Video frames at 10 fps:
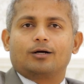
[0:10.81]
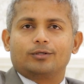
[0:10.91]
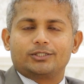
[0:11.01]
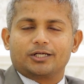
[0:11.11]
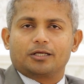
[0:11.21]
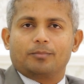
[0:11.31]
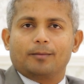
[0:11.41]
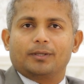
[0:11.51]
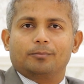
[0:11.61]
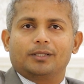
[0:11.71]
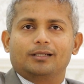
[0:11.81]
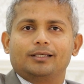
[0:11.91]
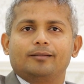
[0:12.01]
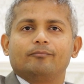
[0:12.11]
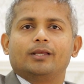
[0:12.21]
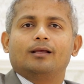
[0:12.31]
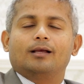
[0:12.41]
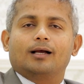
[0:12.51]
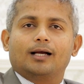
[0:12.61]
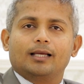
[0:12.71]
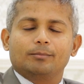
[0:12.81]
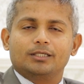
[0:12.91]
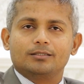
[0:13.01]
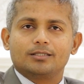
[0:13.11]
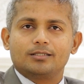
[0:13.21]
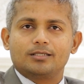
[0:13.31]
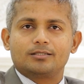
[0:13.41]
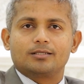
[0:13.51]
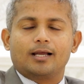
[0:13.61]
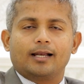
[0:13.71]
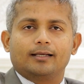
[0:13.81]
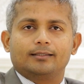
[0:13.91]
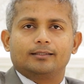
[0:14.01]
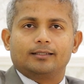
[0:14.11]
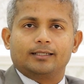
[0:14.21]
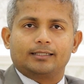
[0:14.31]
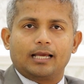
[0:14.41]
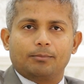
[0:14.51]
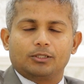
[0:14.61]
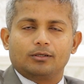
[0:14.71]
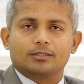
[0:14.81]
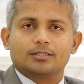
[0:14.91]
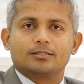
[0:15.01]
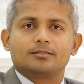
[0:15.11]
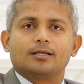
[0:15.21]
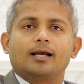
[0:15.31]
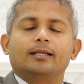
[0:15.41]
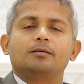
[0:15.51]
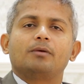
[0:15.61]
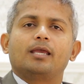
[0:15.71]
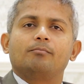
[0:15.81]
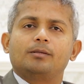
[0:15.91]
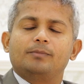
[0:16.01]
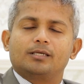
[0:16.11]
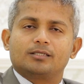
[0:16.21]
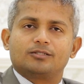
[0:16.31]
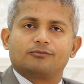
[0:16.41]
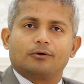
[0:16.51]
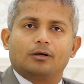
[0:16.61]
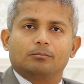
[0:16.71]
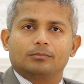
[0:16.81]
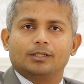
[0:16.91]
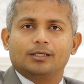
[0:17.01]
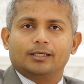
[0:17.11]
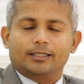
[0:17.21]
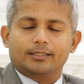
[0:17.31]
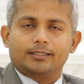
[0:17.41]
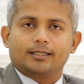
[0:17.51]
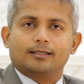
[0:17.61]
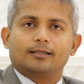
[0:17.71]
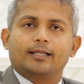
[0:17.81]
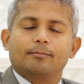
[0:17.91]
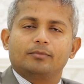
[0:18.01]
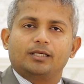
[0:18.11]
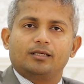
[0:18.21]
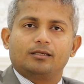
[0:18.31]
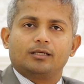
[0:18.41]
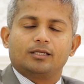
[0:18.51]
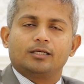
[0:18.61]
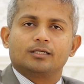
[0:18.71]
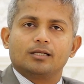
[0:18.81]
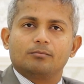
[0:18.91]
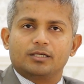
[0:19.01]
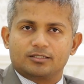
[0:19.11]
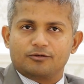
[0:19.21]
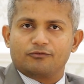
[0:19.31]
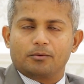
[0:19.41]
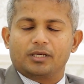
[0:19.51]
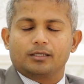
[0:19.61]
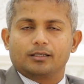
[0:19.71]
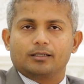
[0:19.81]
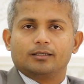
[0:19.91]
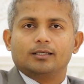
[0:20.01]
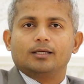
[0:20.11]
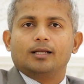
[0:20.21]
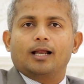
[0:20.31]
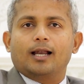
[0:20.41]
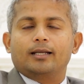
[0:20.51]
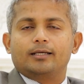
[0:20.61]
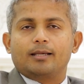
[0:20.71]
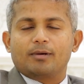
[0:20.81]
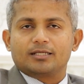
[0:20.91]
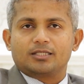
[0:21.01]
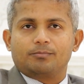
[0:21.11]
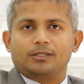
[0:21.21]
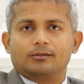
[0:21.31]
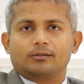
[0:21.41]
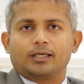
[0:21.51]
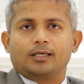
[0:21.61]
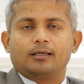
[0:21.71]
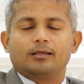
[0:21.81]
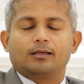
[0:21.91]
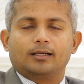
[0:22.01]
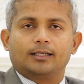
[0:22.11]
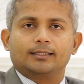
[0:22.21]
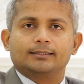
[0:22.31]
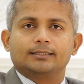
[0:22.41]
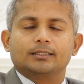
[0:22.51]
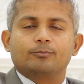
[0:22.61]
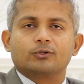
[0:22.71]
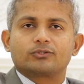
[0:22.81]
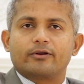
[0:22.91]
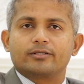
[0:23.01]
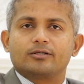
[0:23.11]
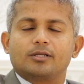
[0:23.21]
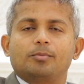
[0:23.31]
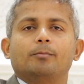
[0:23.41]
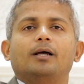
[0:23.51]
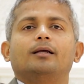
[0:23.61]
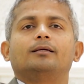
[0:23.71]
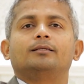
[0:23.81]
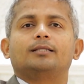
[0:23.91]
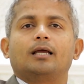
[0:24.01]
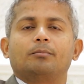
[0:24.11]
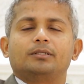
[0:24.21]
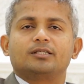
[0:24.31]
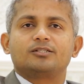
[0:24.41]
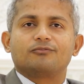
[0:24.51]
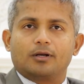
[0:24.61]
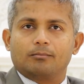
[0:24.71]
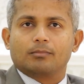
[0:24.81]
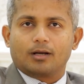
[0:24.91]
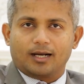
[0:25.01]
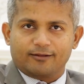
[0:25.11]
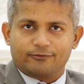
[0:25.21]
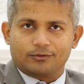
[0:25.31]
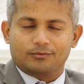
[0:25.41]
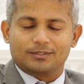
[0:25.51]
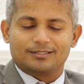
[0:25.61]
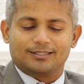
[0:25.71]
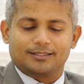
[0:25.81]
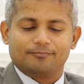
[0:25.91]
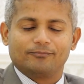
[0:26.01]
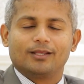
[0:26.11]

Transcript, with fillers: Gauri Shankar Bapanapalli. I am an internist and a diabetologist. I did my M B B S from India and M D in internal medicine from India. I did M R C P U K and uh, postgraduate diploma in diabetes from Cardiff University.